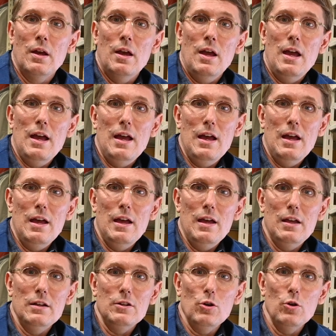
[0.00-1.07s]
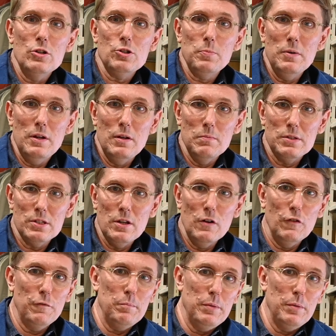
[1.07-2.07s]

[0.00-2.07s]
And Hirschman himself,